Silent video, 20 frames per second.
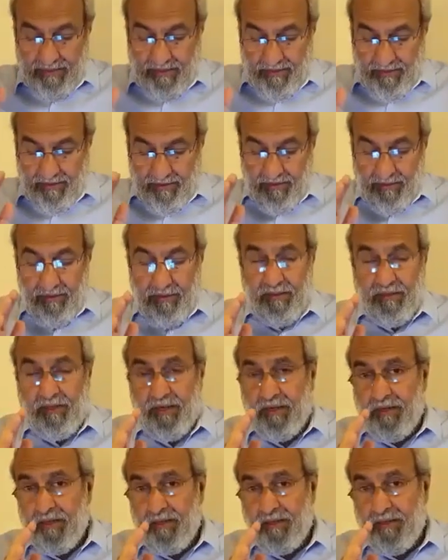
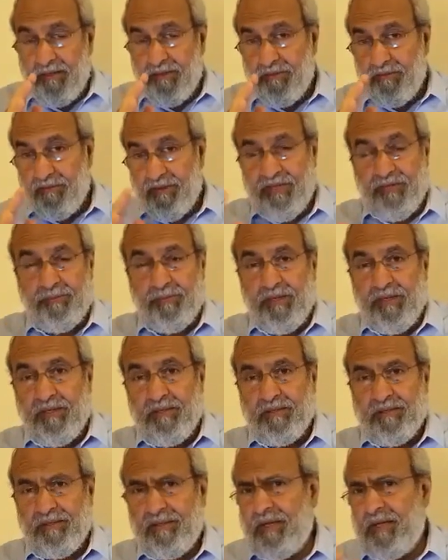La Raiba.
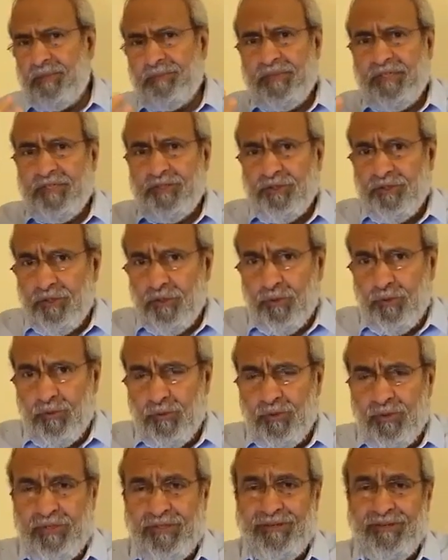La means
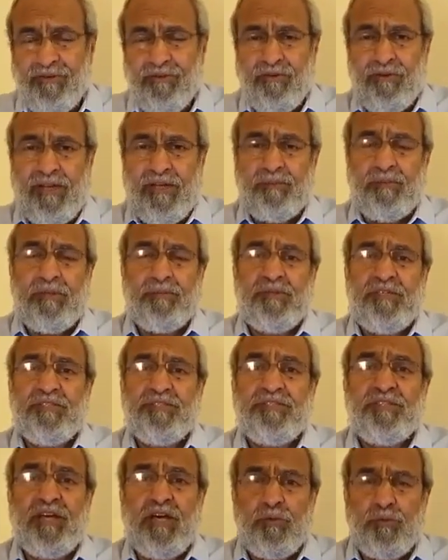no. Raiba means
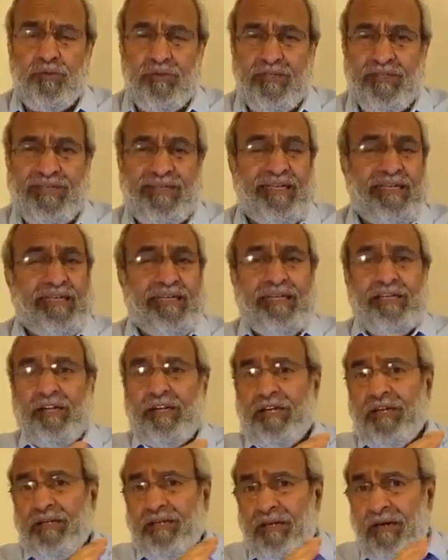doubt.
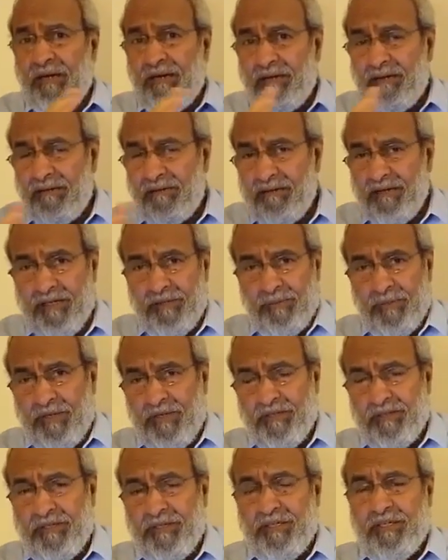La
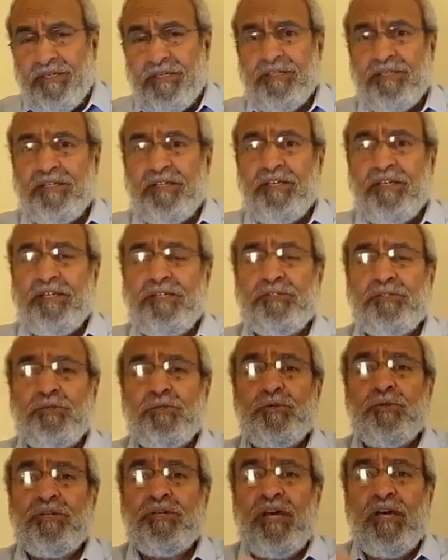Raiba. There is
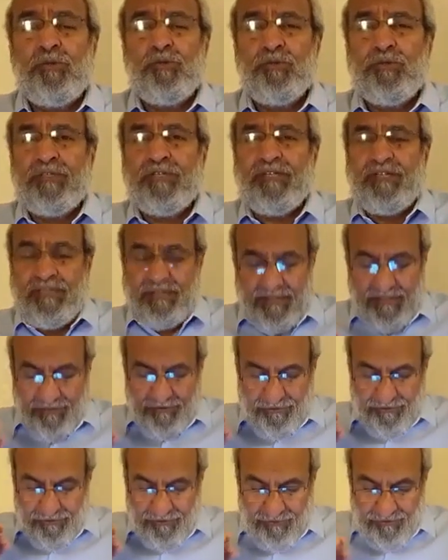no doubt.
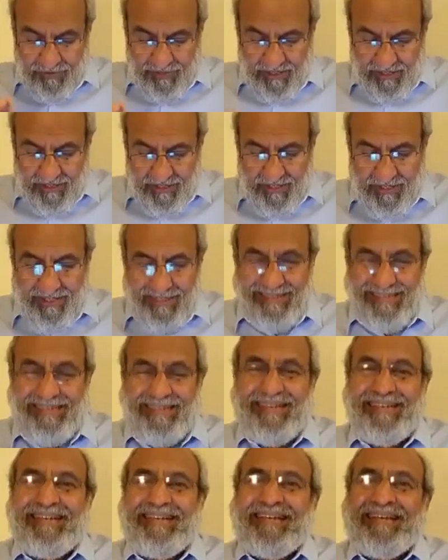Fihi,
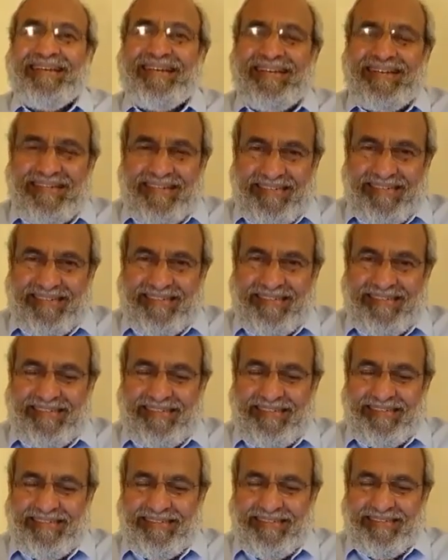in it.
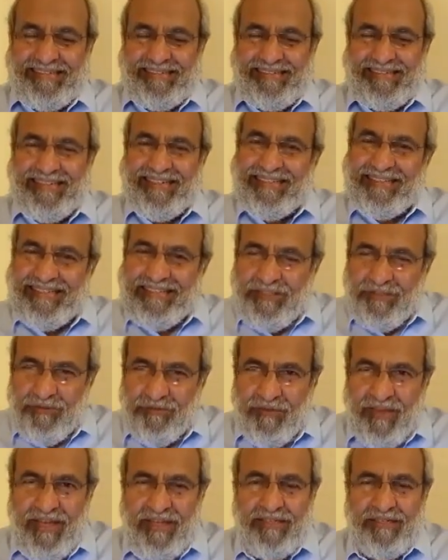In this
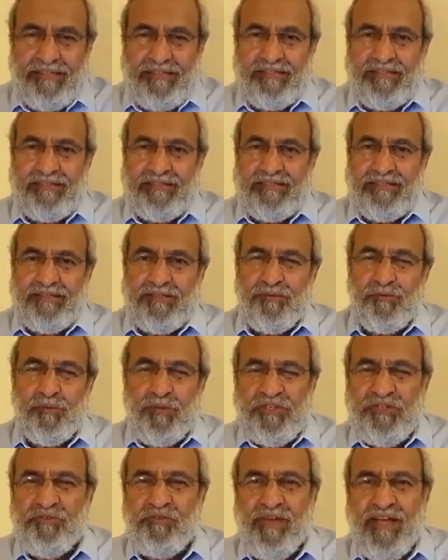fact.
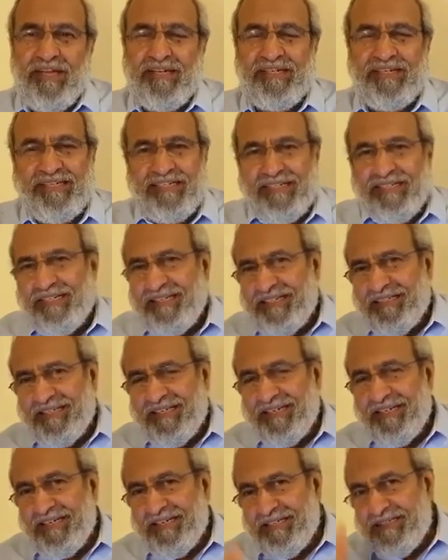Which fact?
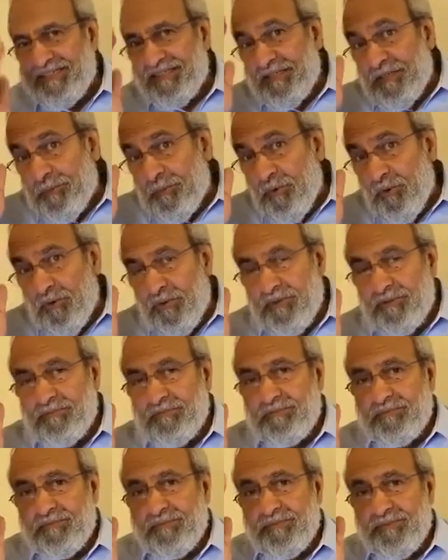That it is the book,
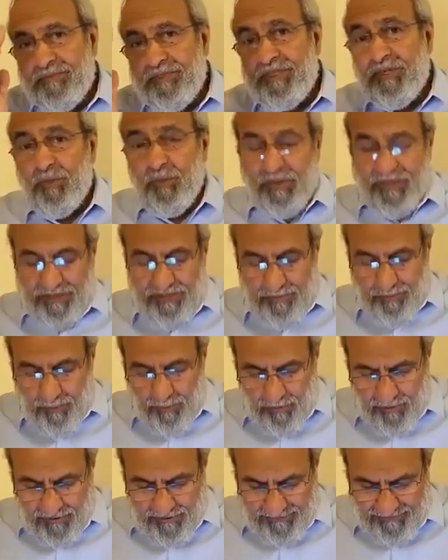the awaited book.